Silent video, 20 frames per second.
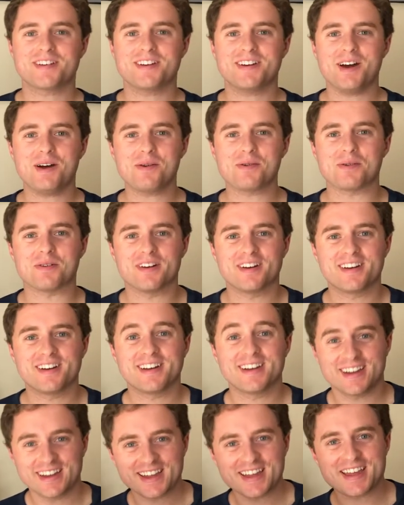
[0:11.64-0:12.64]
oh,
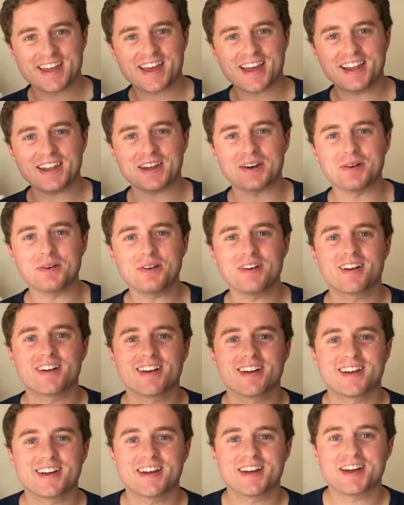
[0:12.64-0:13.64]
hello.
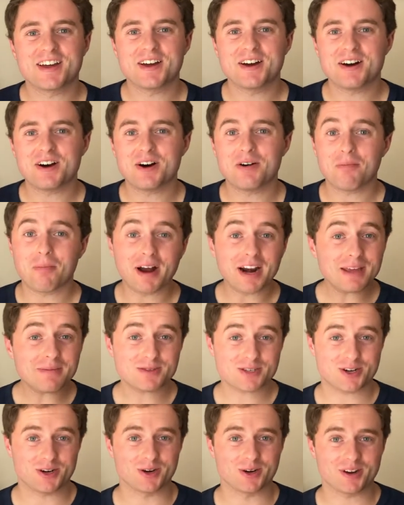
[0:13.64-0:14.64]
My
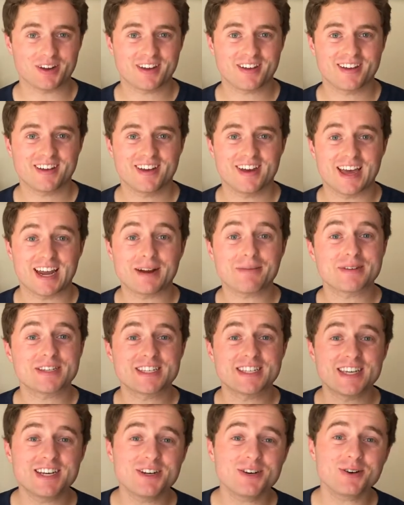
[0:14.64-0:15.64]
name's Kirk, and I'm a
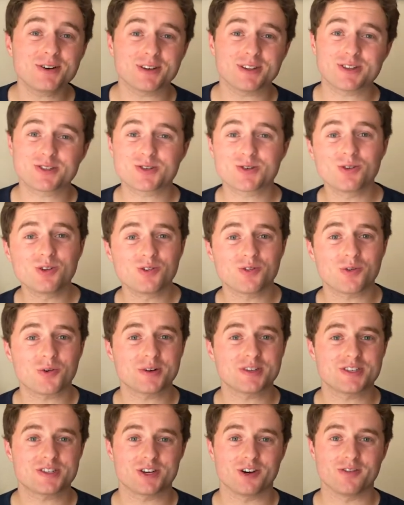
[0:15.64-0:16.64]
senior in the School of
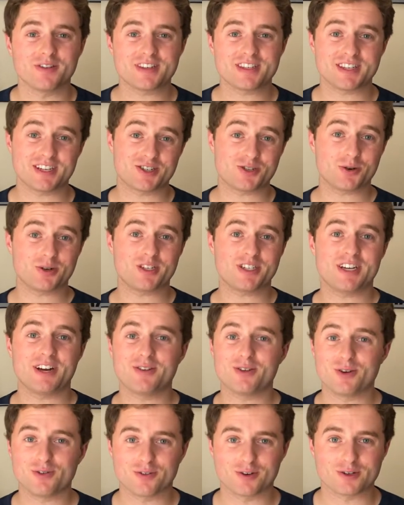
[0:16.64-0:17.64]
Foreign Service at Georgetown
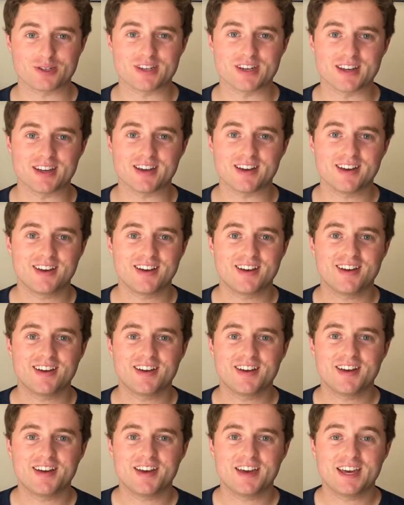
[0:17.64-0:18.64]
University.
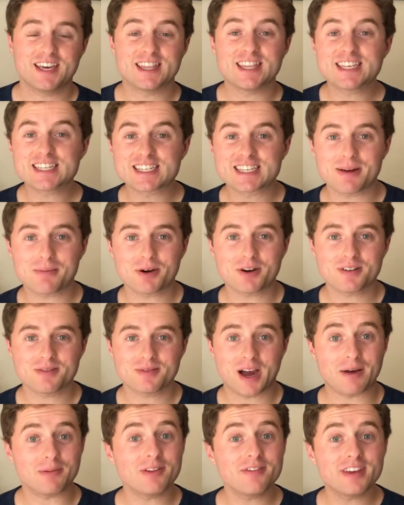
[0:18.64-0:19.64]
This summer,
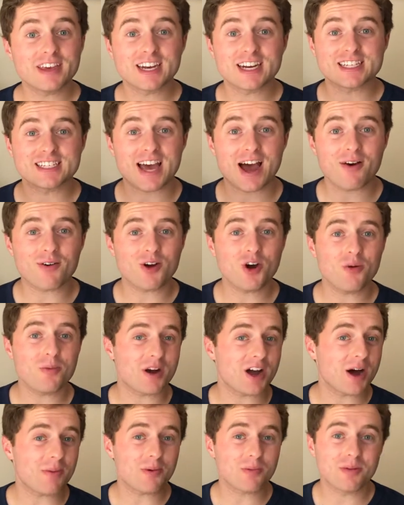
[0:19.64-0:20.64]
I'm living in a townhome
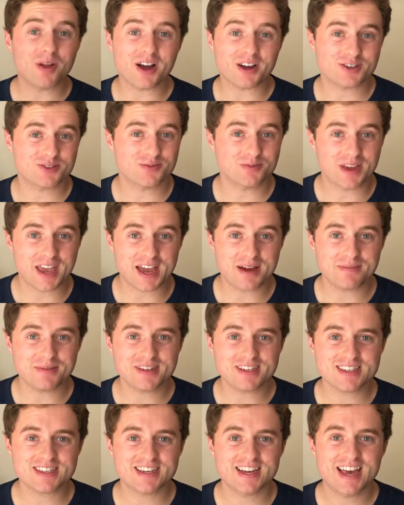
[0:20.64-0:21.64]
a couple blocks from
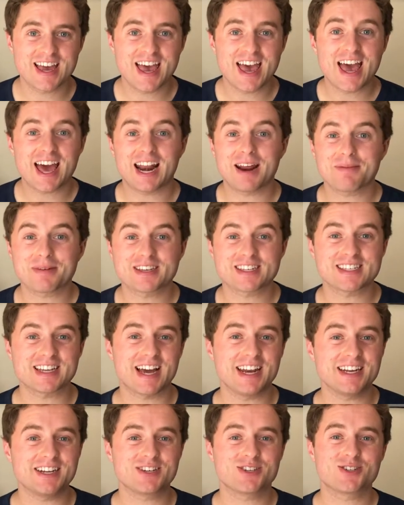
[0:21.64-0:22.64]
campus, and I'm
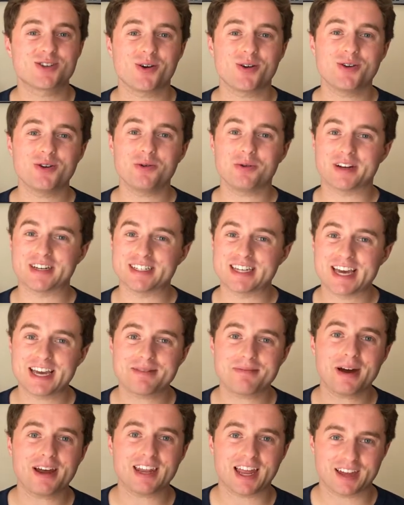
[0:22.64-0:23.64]
excited to show you what a day
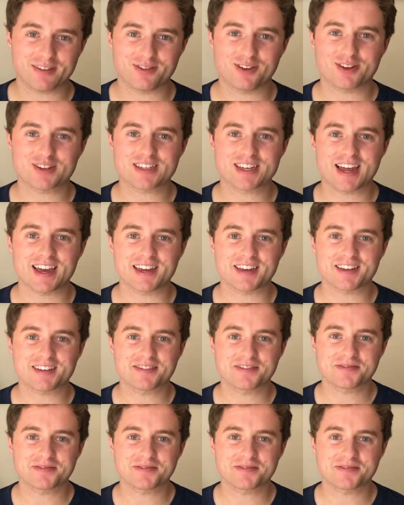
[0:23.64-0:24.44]
in my life looks like.